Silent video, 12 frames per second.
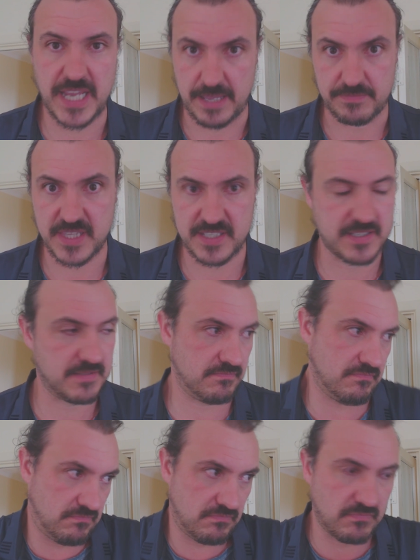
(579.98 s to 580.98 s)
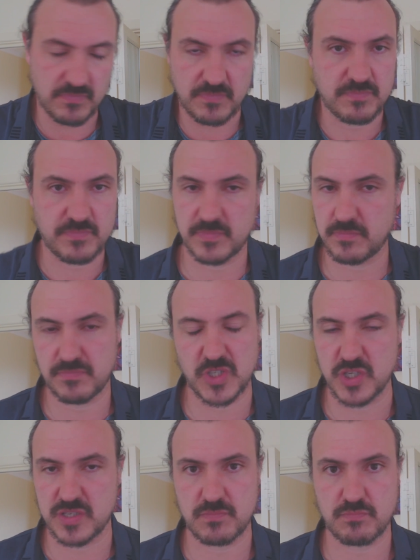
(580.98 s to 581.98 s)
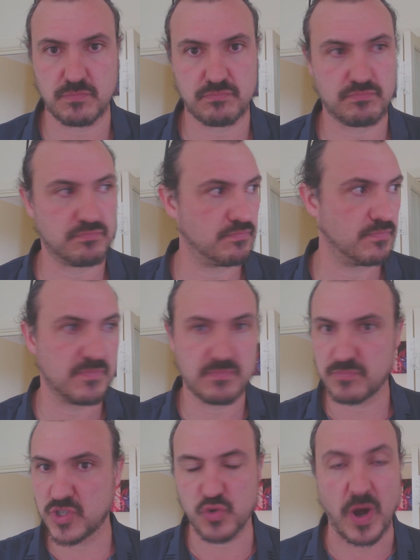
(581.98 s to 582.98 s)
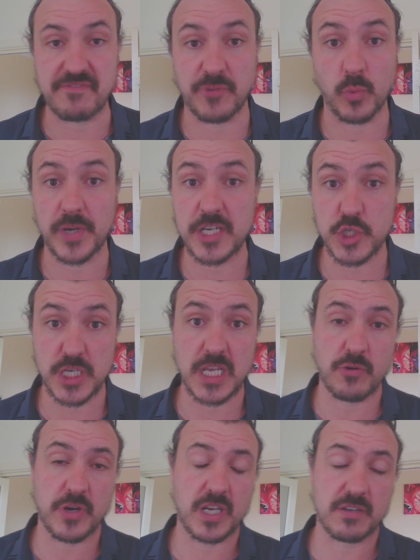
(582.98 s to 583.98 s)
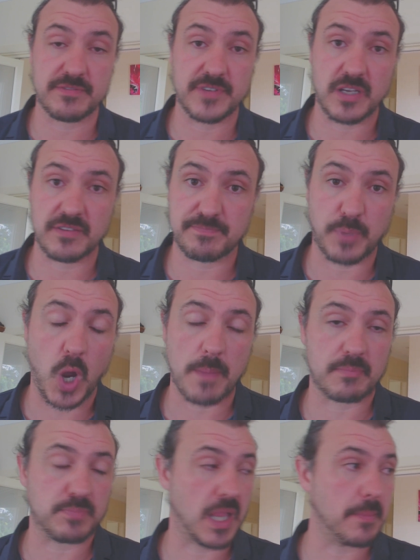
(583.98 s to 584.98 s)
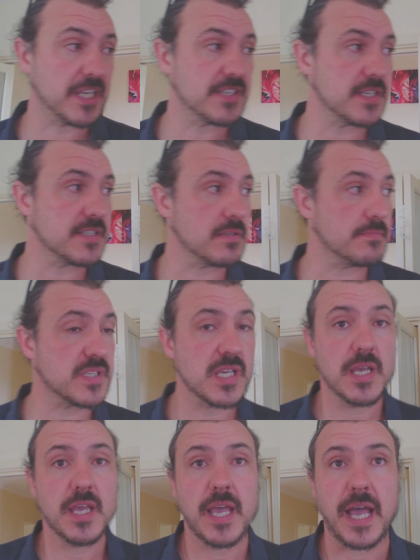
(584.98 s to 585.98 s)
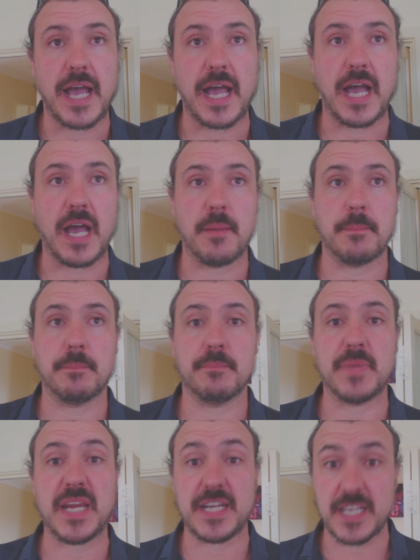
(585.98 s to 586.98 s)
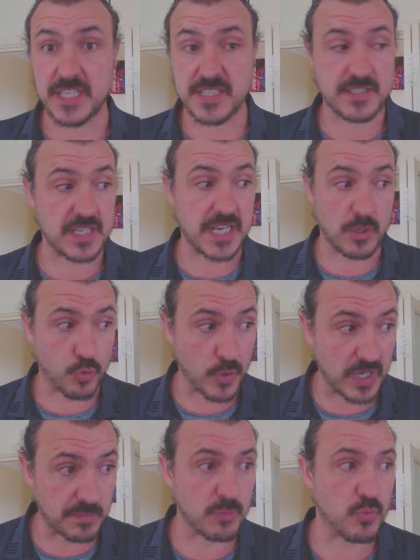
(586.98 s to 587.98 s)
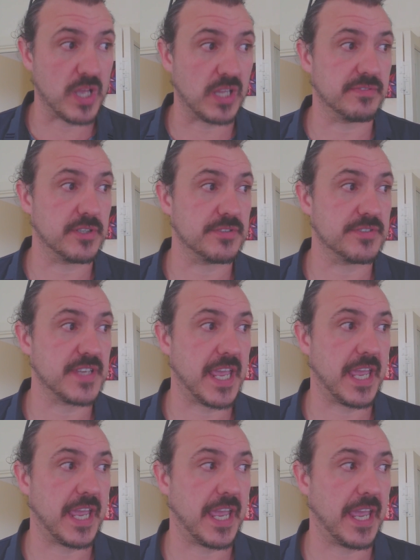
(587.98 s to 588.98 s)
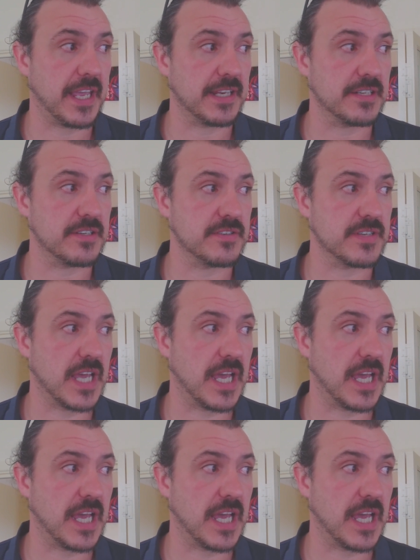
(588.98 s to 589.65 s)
This is just straightforward engineering of pipe and plumbing systems. It is incredibly relevant, and